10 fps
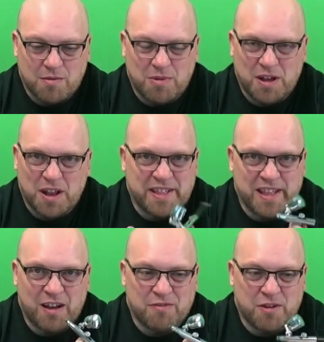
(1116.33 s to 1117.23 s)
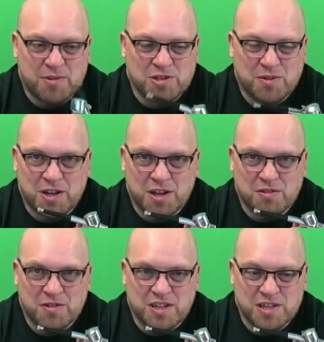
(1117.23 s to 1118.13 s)
But I doubt very much I'm going to
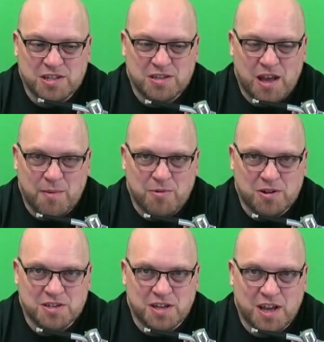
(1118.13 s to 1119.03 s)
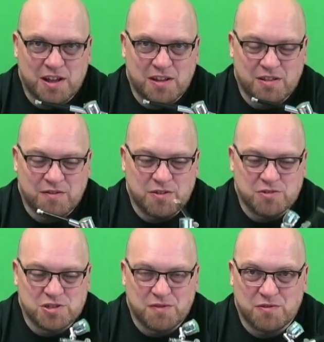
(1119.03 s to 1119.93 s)
go to this airbrush again in the
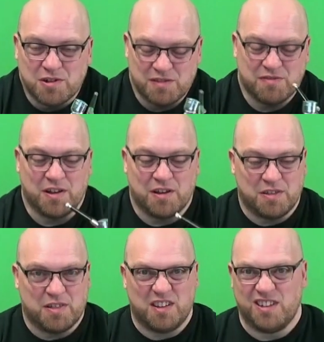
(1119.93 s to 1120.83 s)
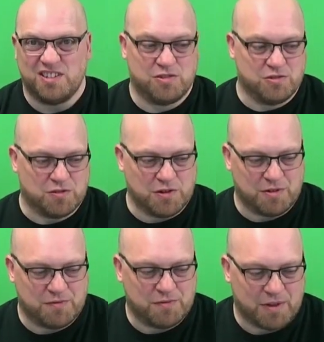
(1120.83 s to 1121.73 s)
future for anything other than a
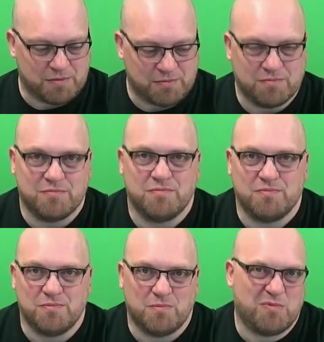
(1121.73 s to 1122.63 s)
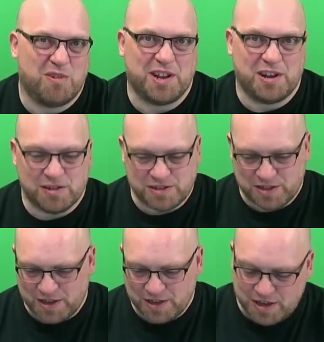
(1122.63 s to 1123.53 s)
tutorial of, like, what it looks
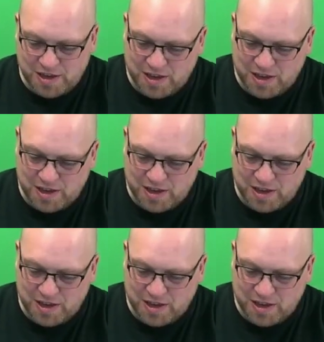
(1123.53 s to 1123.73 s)
like.